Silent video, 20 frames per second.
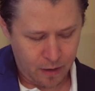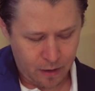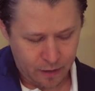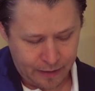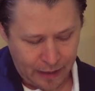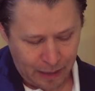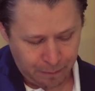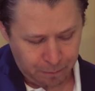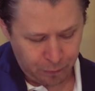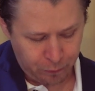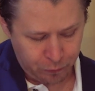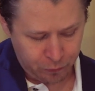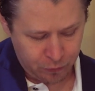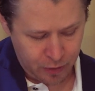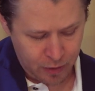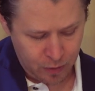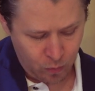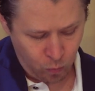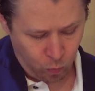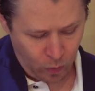Gap of
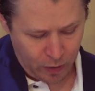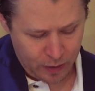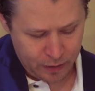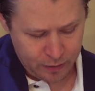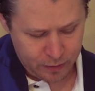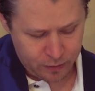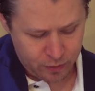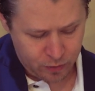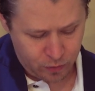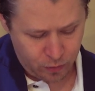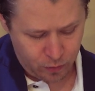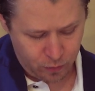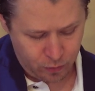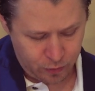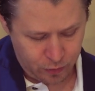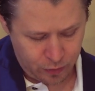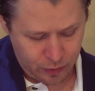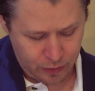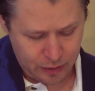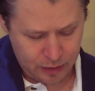3, 1,
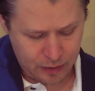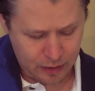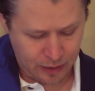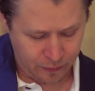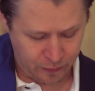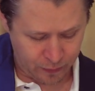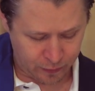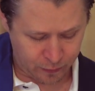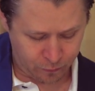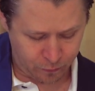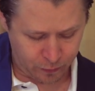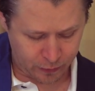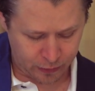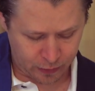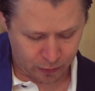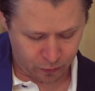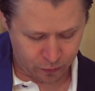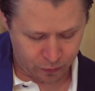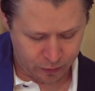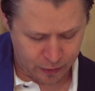2, 3, and the finger
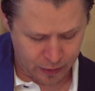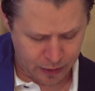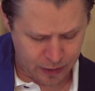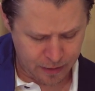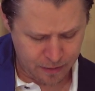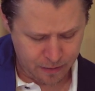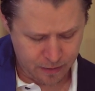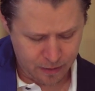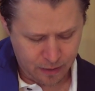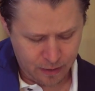goes there.